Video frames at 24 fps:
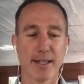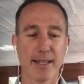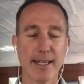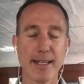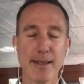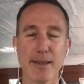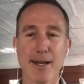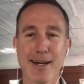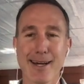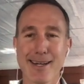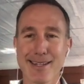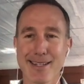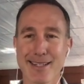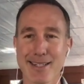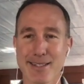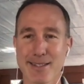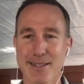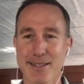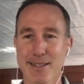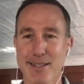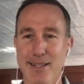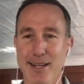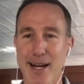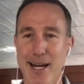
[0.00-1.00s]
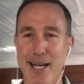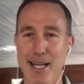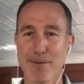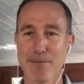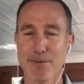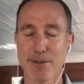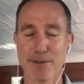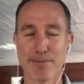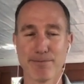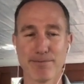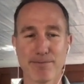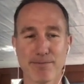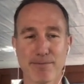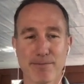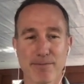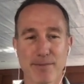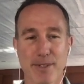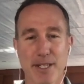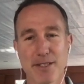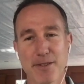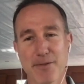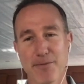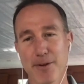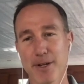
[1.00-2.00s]
Elon is kind of
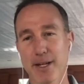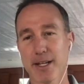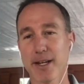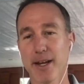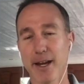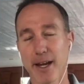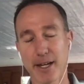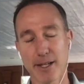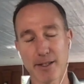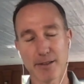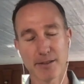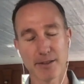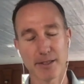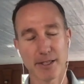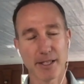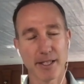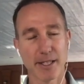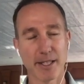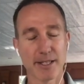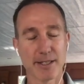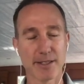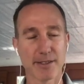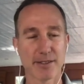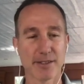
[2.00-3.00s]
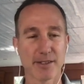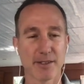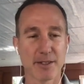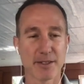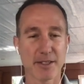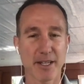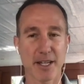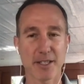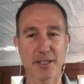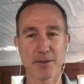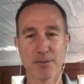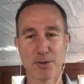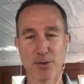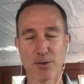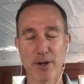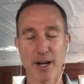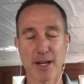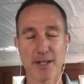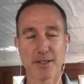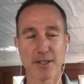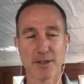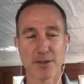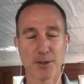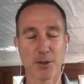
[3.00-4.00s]
he's a funny guy. He's got some
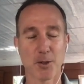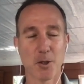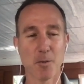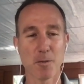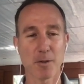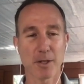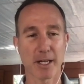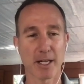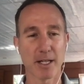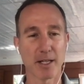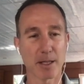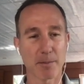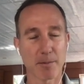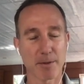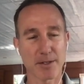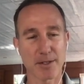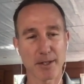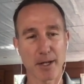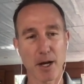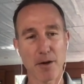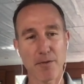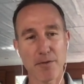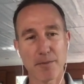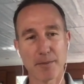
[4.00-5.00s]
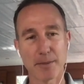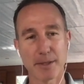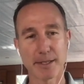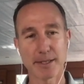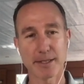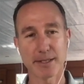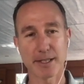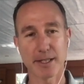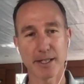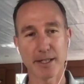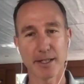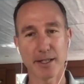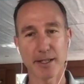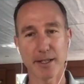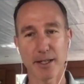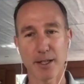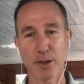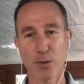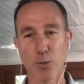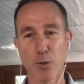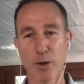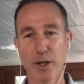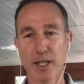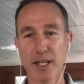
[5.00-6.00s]
dry sense of humor, kind of like myself. But
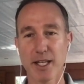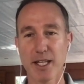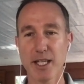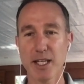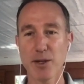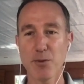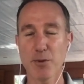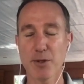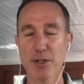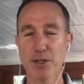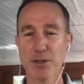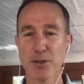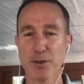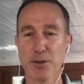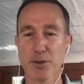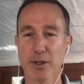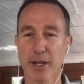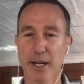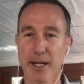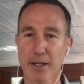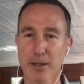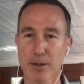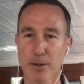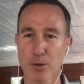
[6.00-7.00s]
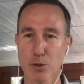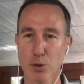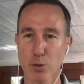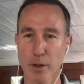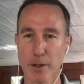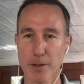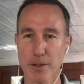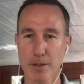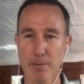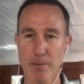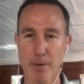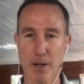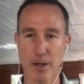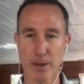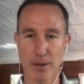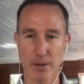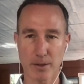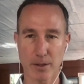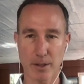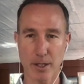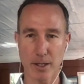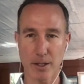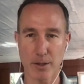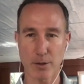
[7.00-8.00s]
when he would do like tweets about
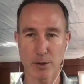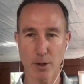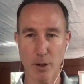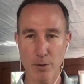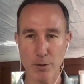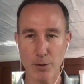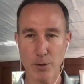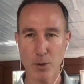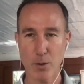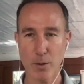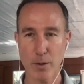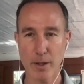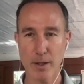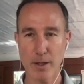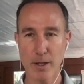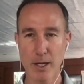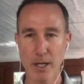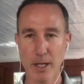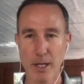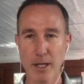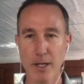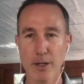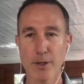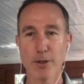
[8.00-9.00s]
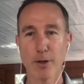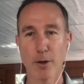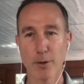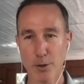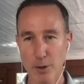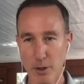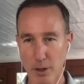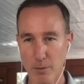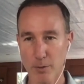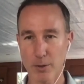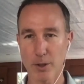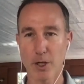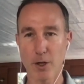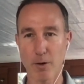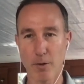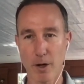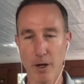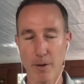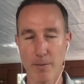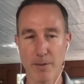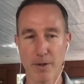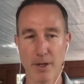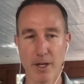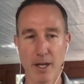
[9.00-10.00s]
Dogecoin would go
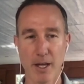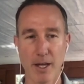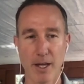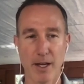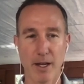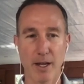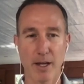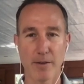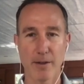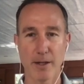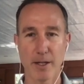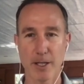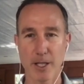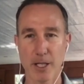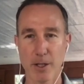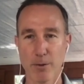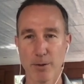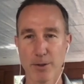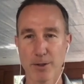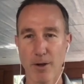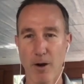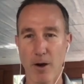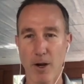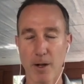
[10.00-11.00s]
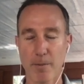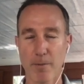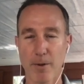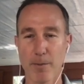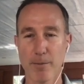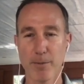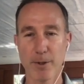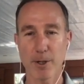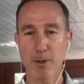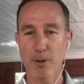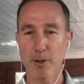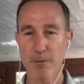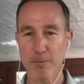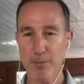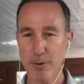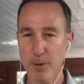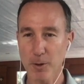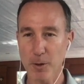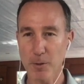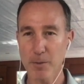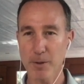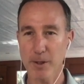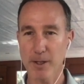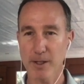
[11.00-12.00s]
up. And then he would talk about Bitcoin for a
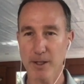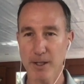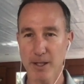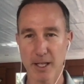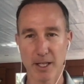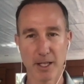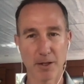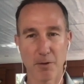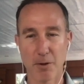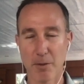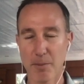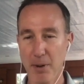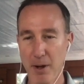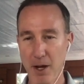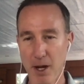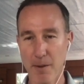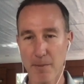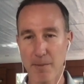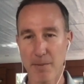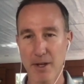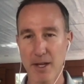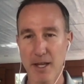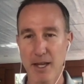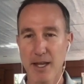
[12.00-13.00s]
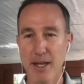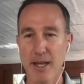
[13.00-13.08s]
little bit, and then it would pump.